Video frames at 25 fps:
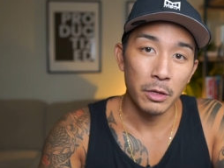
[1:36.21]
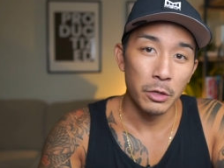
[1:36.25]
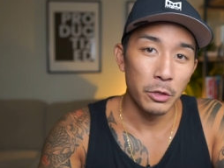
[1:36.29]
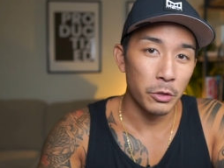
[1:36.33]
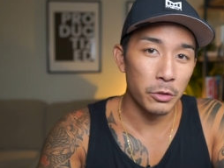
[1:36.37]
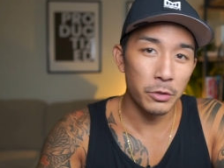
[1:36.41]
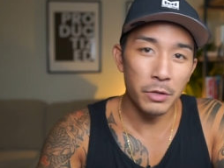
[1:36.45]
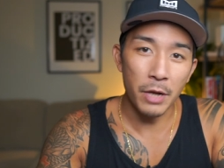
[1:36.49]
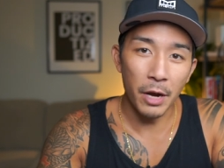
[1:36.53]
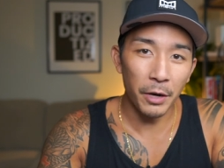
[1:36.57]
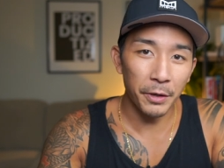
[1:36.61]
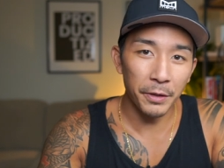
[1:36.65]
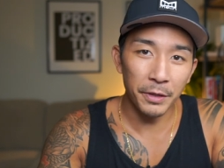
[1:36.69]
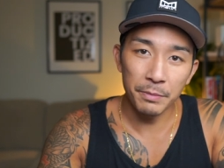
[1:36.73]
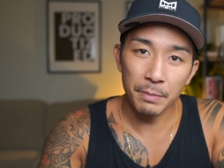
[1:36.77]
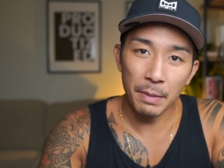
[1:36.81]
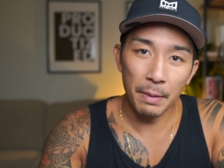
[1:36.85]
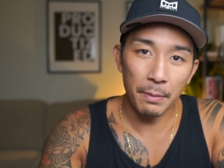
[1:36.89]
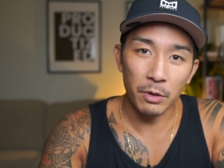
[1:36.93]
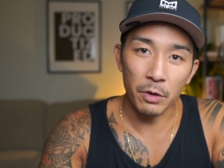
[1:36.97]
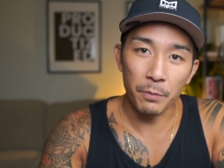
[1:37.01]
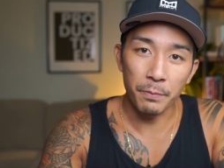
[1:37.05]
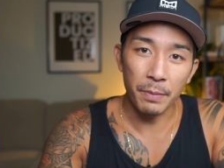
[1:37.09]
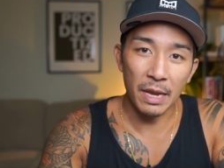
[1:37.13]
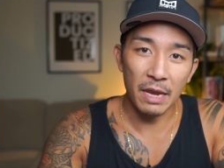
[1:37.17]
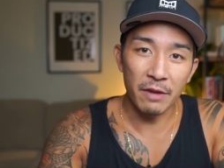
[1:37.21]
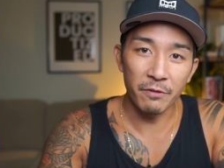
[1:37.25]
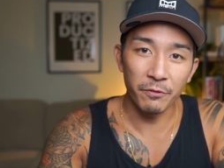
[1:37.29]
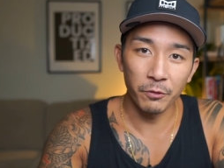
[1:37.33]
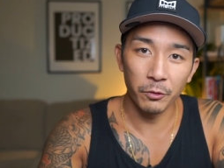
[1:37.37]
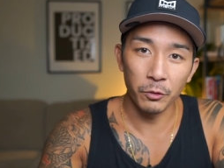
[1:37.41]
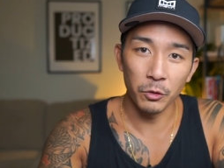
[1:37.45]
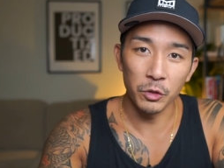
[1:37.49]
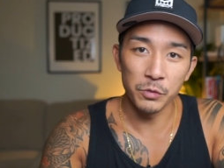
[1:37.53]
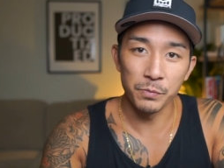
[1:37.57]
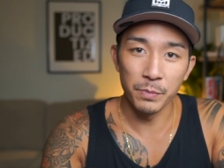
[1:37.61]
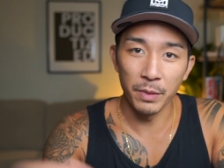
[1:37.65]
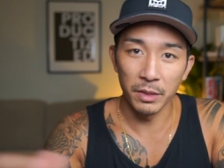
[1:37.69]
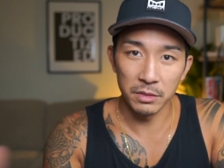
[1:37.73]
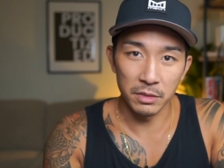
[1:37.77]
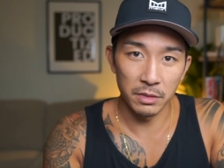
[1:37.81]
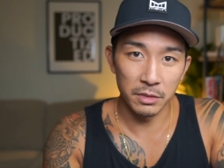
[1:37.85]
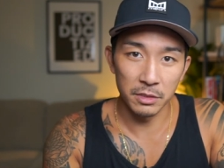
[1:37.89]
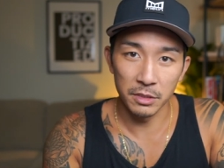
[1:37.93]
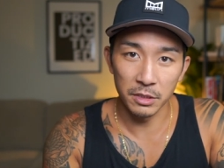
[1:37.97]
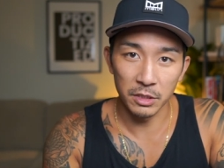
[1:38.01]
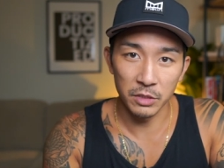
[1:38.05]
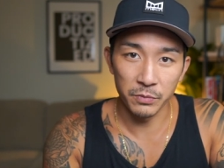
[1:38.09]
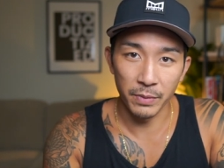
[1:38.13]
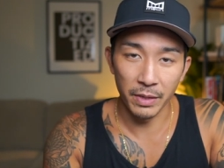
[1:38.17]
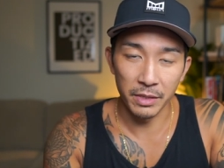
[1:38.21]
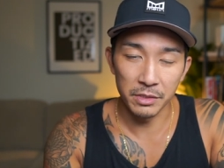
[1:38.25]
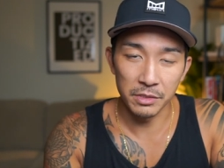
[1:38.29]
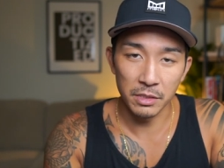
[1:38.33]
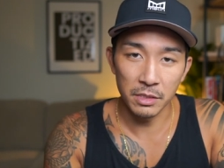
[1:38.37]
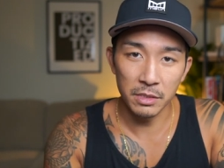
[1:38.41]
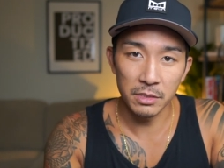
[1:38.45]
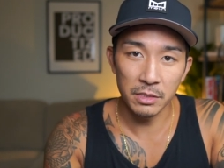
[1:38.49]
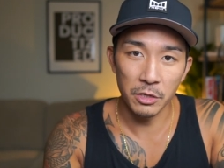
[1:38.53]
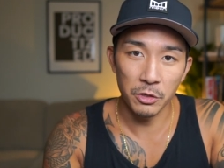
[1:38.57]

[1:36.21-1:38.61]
you're not going to be able to pay for those business expenses,